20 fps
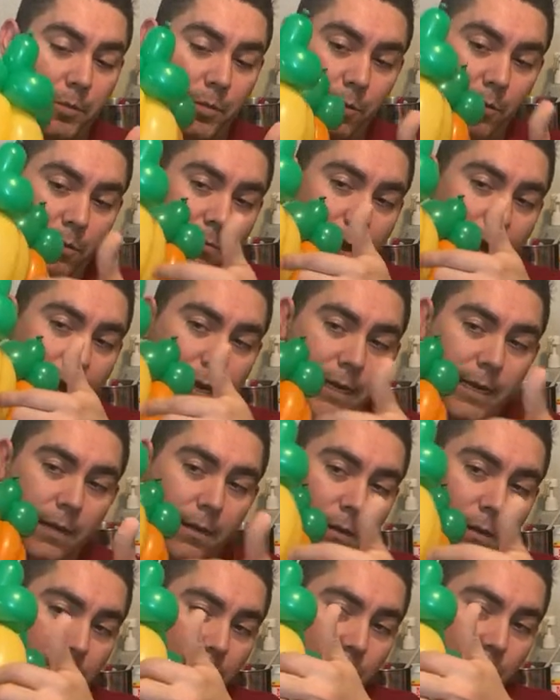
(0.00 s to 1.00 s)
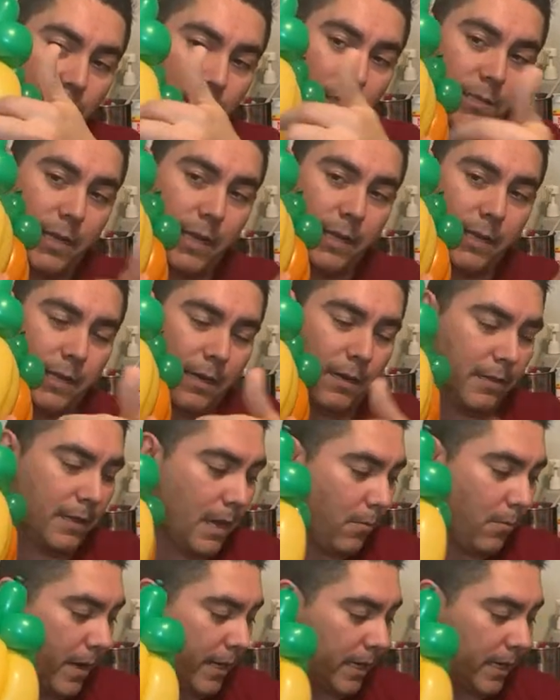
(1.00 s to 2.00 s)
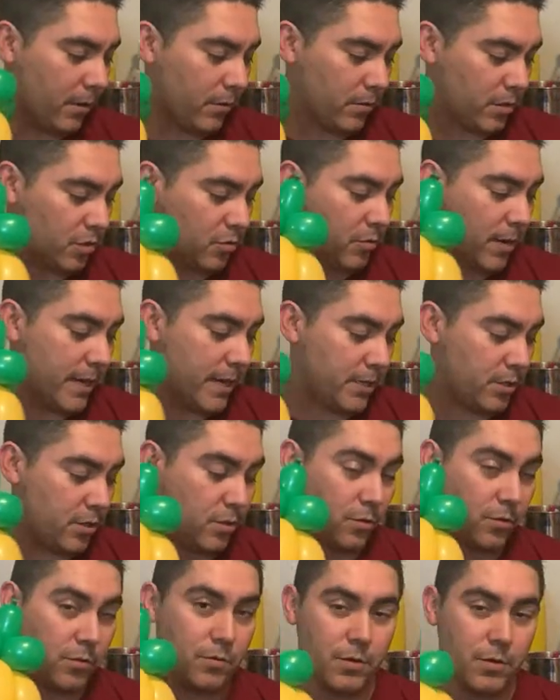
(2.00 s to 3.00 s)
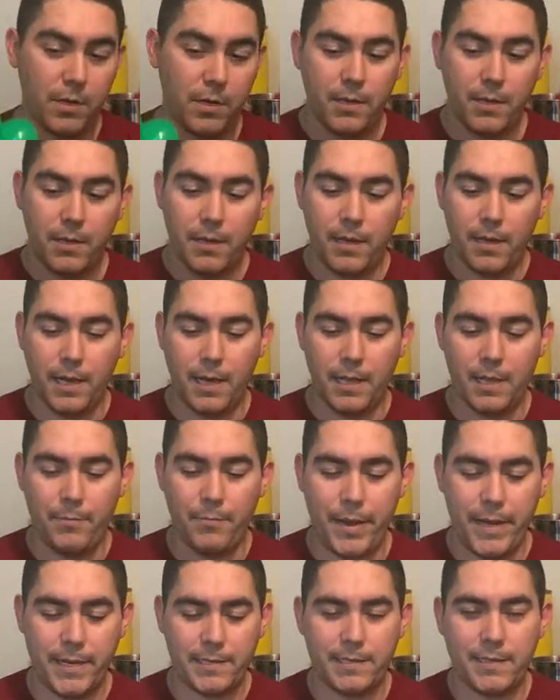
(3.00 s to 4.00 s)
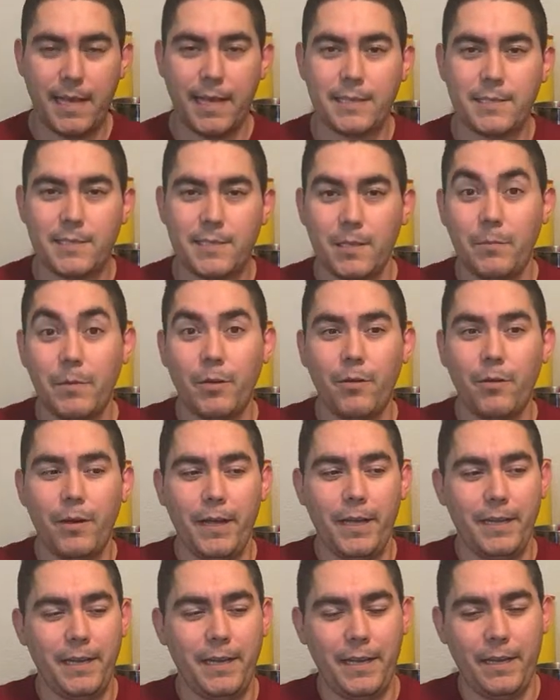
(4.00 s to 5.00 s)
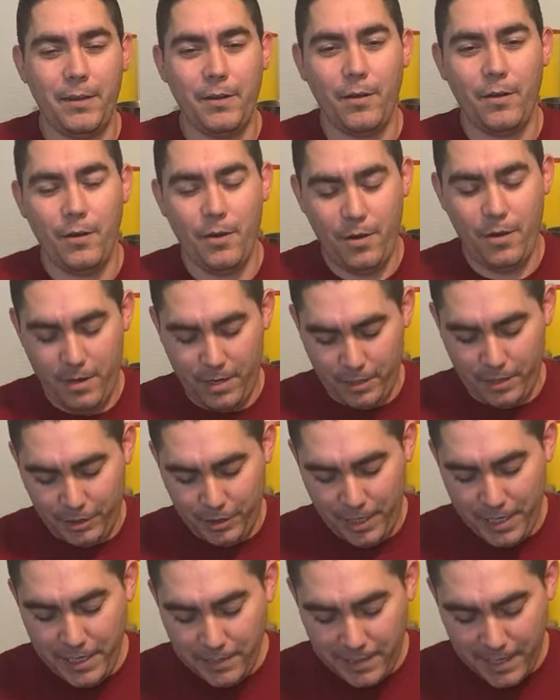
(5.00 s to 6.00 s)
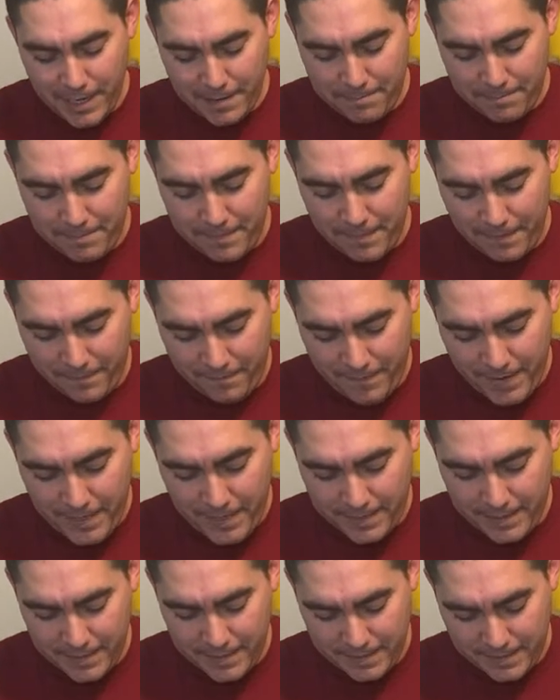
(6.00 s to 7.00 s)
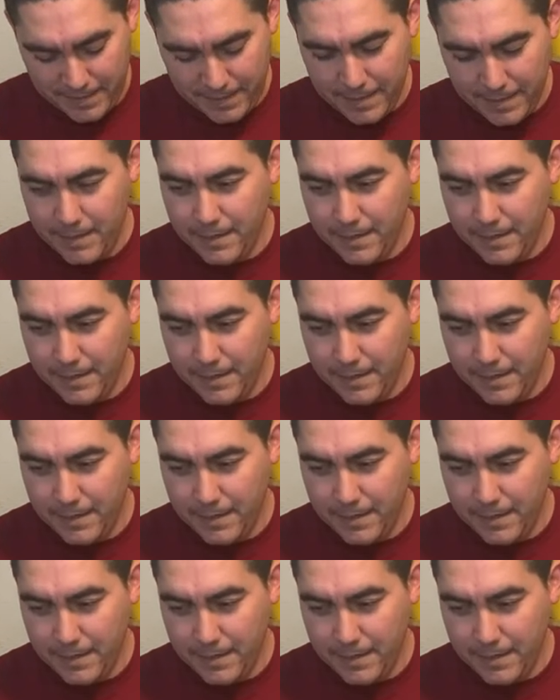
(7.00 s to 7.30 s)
the back here, or through this side here. That way it can go straight to the base of that. So let me go ahead and Change that. Fix it.